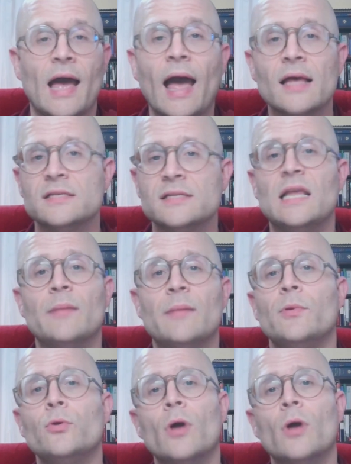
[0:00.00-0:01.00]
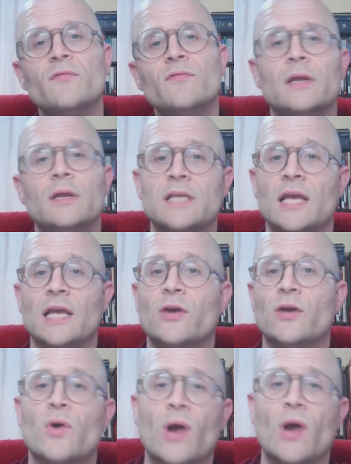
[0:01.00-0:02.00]
As a debut novel, it is
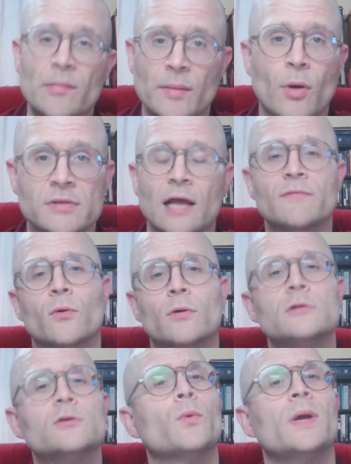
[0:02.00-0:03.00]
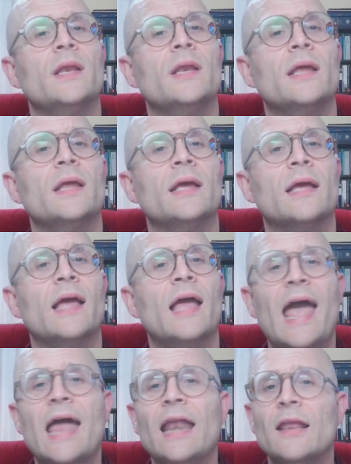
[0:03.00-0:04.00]
incredibly promising. I look forward to reading
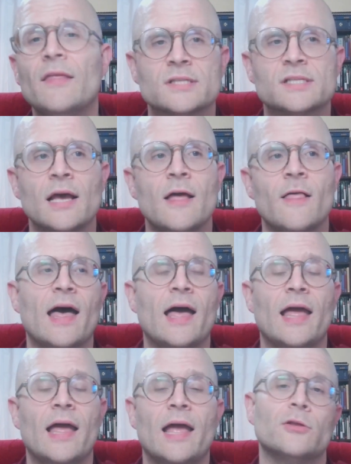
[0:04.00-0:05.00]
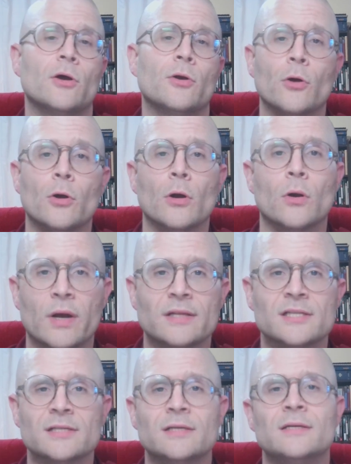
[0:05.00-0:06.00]
anything else that Anton Hur
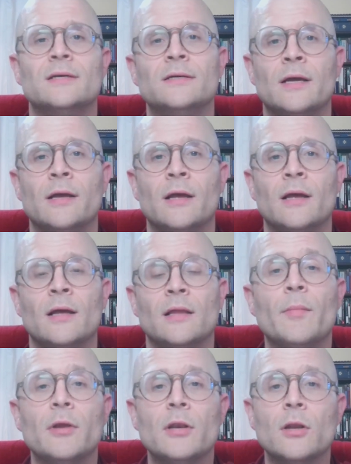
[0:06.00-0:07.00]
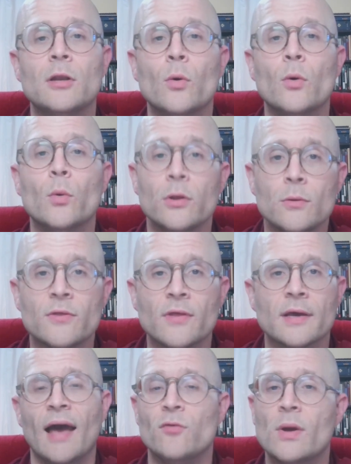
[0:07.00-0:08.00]
writes. Let me know what you think.
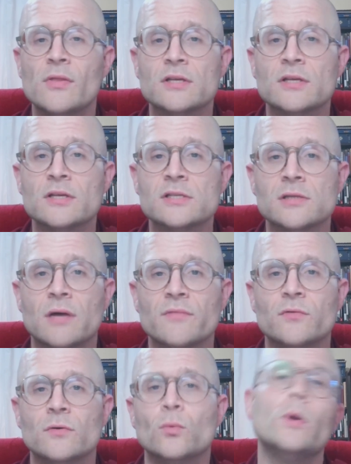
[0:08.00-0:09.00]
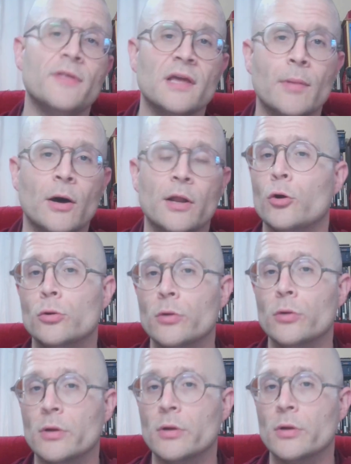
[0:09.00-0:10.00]
Have you read this novel? What did you think about it? Are you
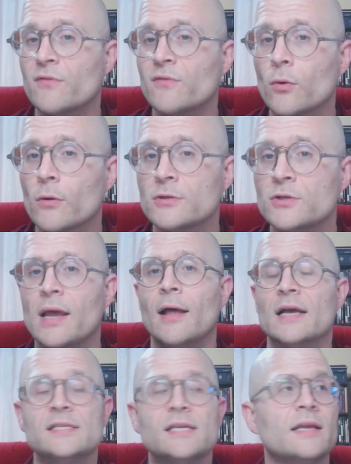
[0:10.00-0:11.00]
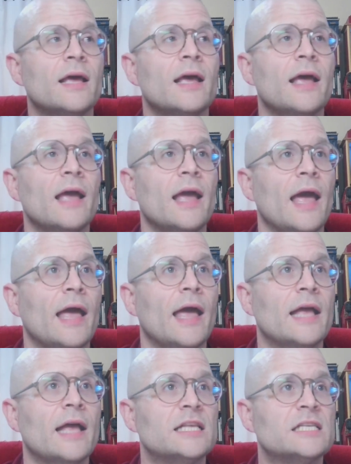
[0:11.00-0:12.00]
looking forward to it? Like I said, it
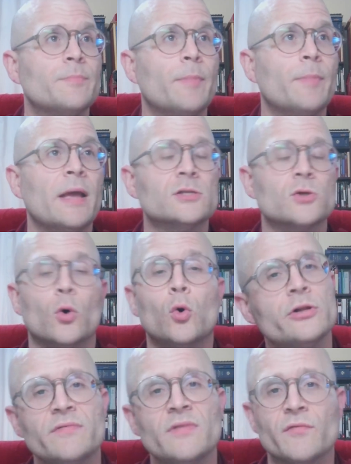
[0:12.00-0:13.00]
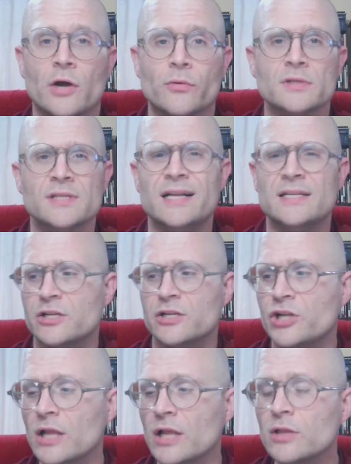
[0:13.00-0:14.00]
spans a whole bunch of different genres. It's a
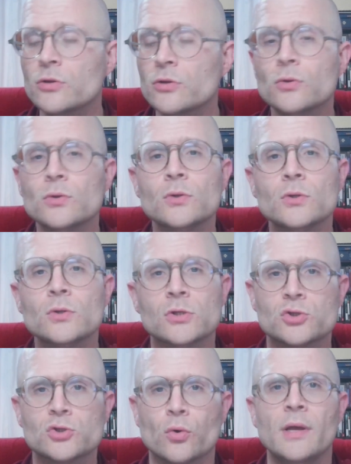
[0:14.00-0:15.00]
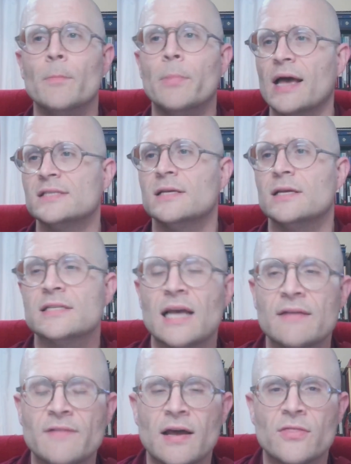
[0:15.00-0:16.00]
gentle story, but it has
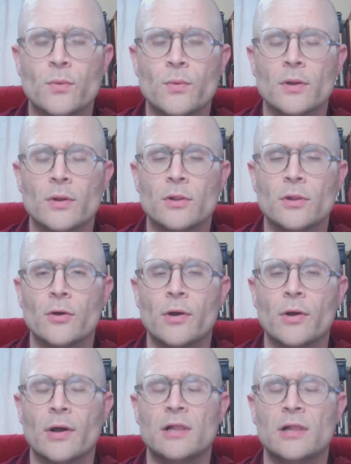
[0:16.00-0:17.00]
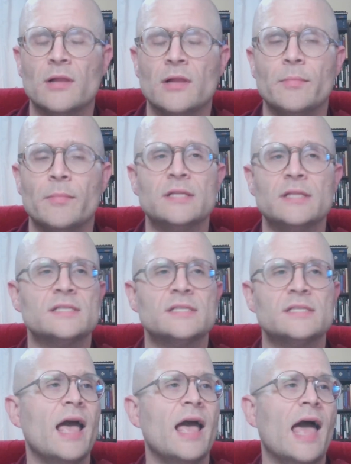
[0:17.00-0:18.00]
sci-fi thriller elements, and it has
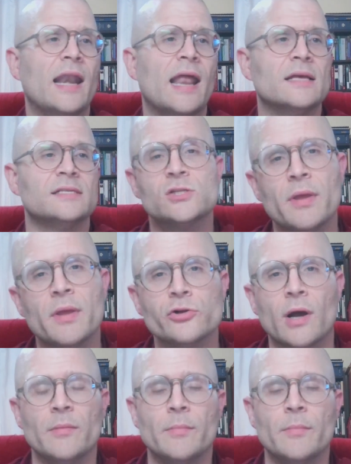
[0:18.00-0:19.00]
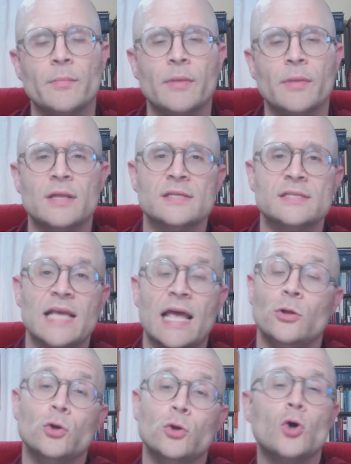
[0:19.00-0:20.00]
dystopian future elements and utopian
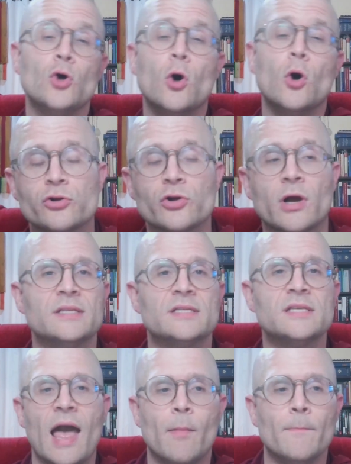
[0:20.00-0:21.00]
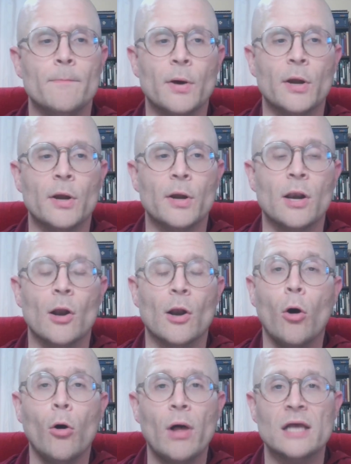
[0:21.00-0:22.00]
future elements, but it all has
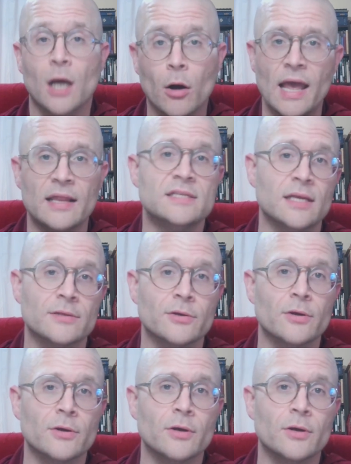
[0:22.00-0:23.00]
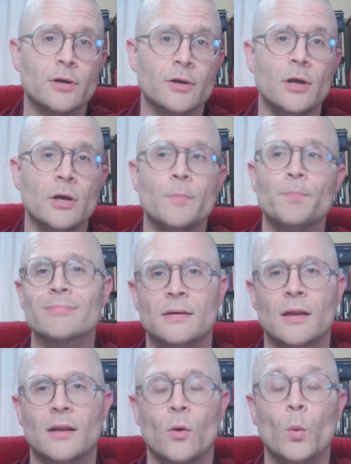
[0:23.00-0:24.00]
heart at its center.
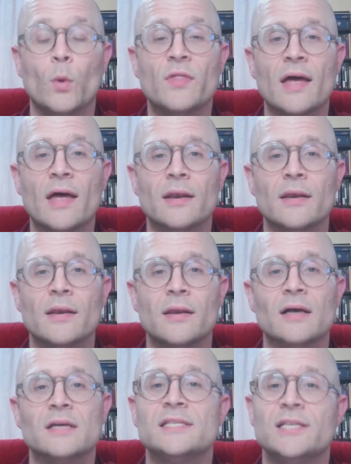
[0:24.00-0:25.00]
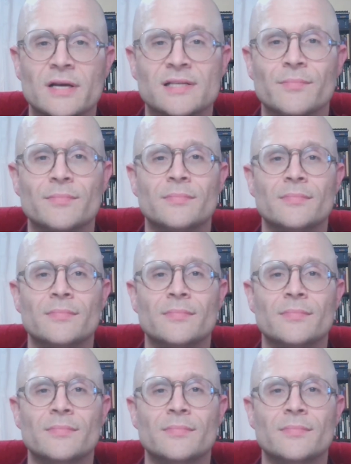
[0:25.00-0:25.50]
With that, I'll see you next time.